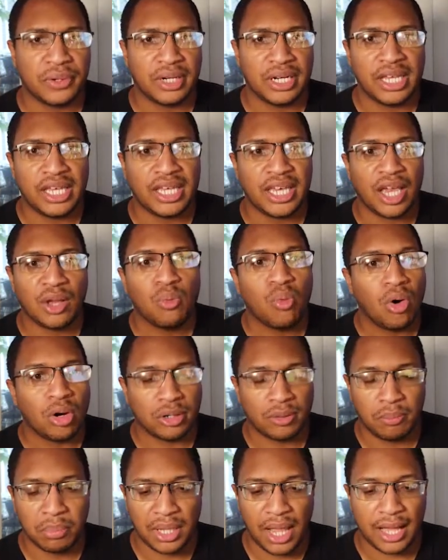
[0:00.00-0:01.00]
an EK
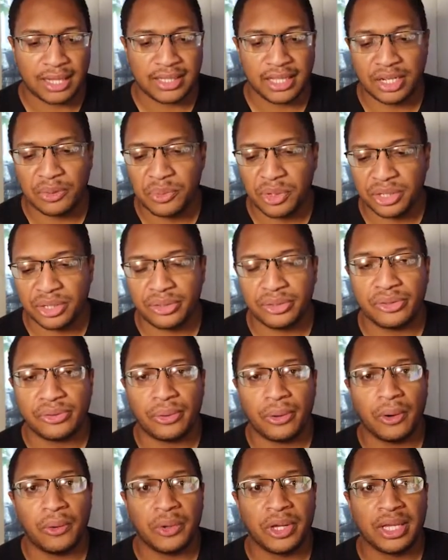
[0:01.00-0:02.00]
water block that he wanted to
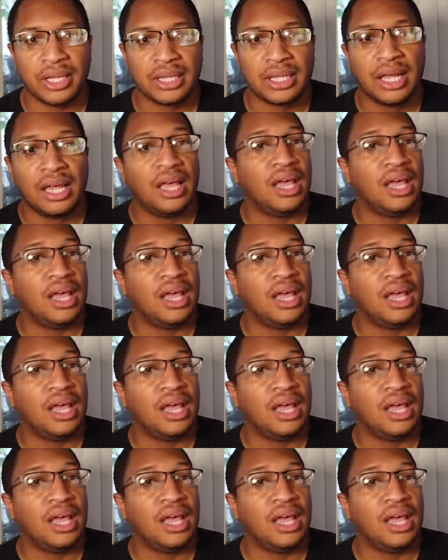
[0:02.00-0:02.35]
throw in.